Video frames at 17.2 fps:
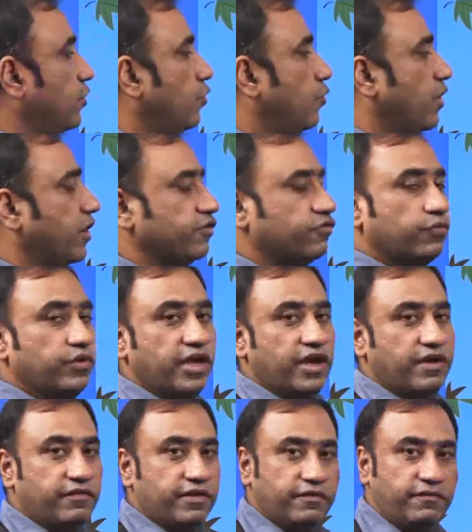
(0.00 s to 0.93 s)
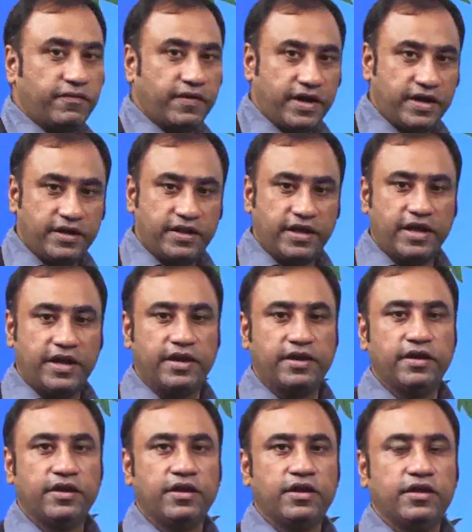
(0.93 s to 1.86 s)
once we have defined that,
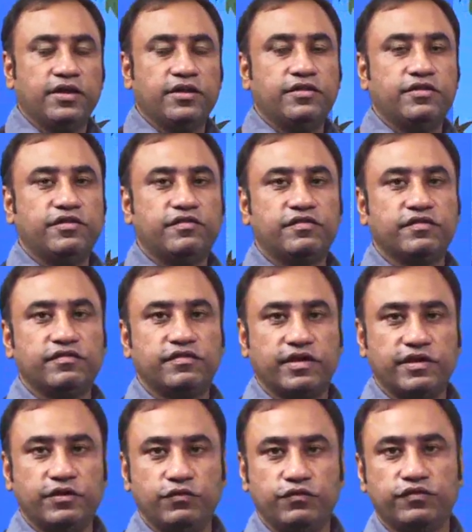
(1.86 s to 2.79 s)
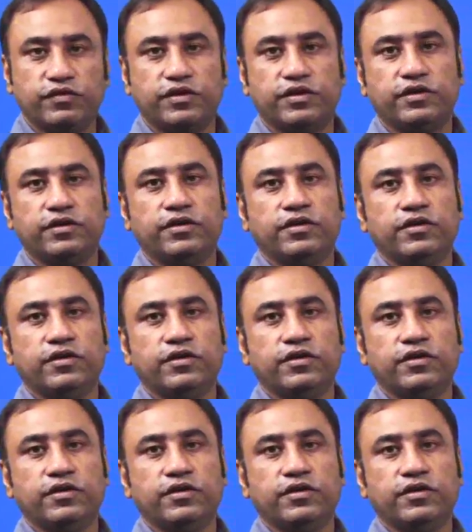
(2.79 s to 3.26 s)
this is the user